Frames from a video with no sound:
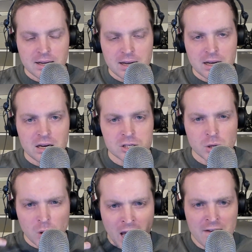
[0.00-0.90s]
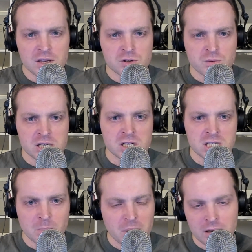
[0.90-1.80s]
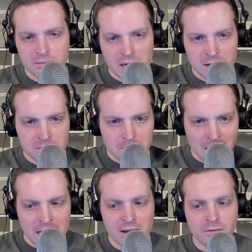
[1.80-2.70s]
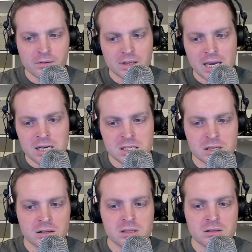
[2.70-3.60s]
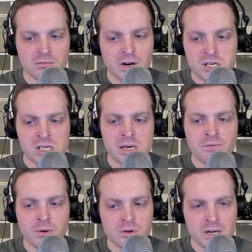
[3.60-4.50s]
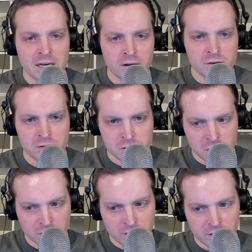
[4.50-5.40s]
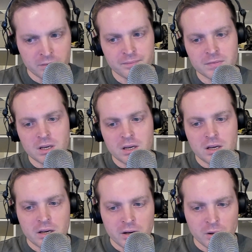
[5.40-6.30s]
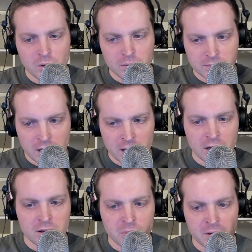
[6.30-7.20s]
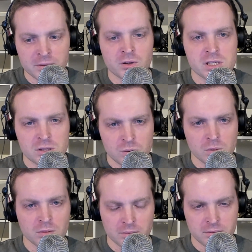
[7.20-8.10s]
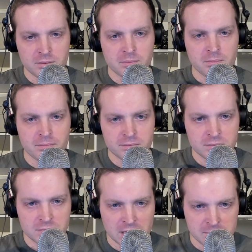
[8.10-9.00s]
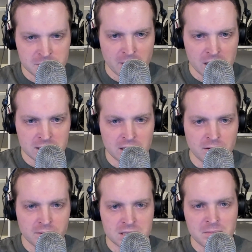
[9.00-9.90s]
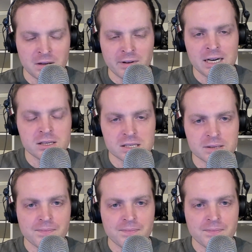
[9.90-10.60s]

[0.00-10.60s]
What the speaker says: So you have this relationship, and pi is the relationship from the linear to the circular. The parameter is 2 times pi times the radius.